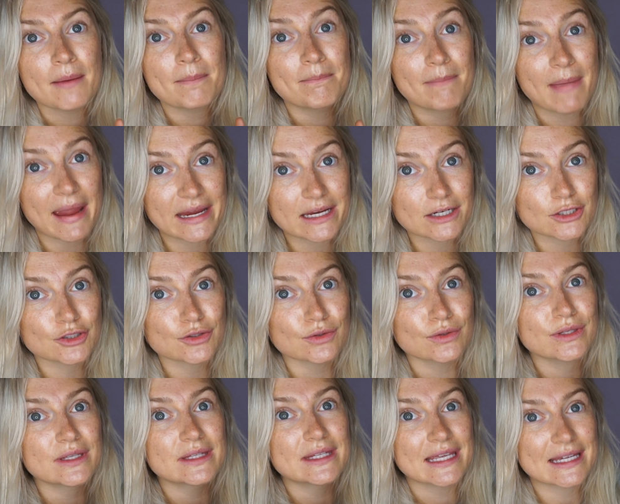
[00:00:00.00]
making
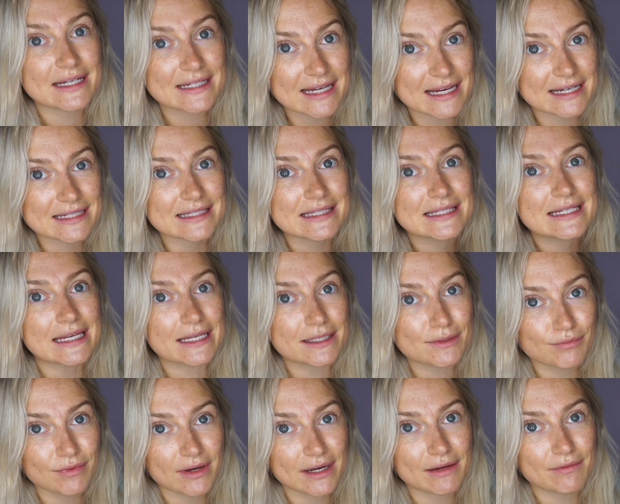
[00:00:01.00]
sure that the intensity is
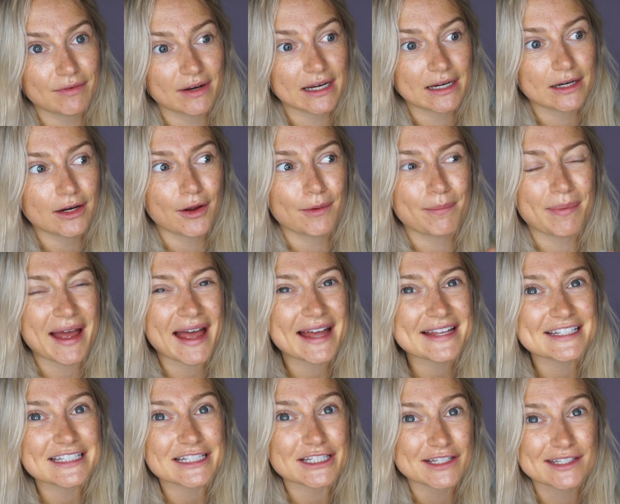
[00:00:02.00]
really low, but
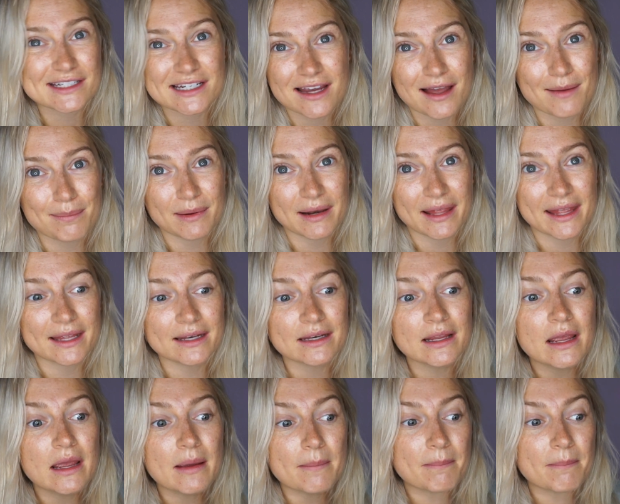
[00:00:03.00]
adding just a couple in,